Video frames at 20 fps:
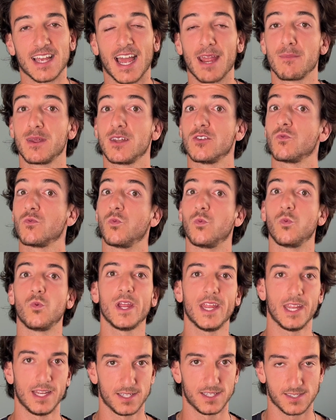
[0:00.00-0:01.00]
time in
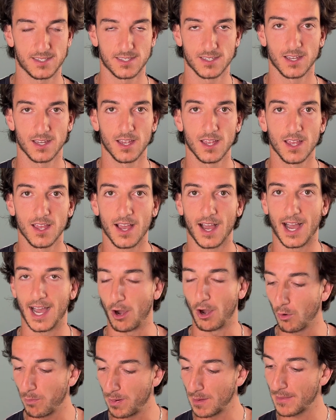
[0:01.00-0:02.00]
weeks, I
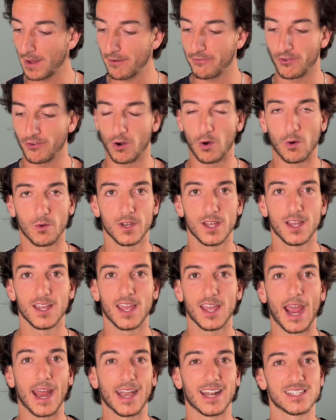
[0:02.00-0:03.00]
open my phone
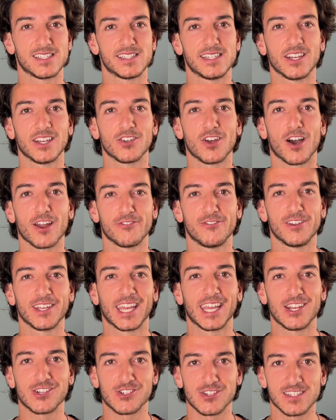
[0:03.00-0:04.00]
and I see a
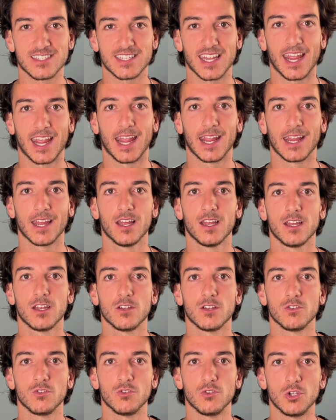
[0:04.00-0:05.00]
notification saying,
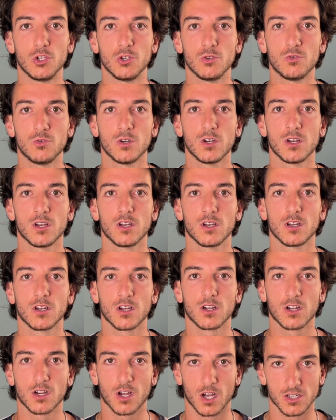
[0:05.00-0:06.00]
new
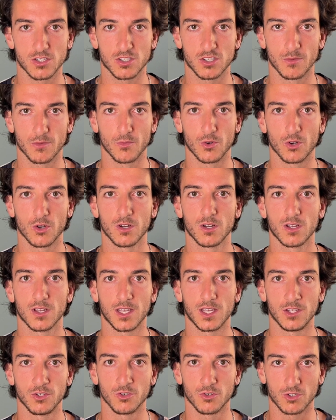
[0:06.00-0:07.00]
customer
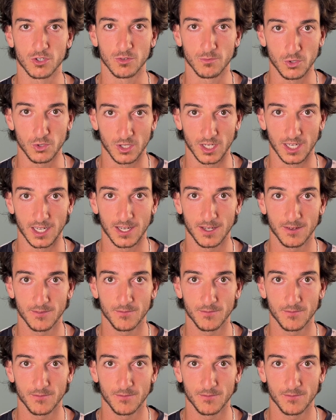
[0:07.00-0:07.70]
in your community.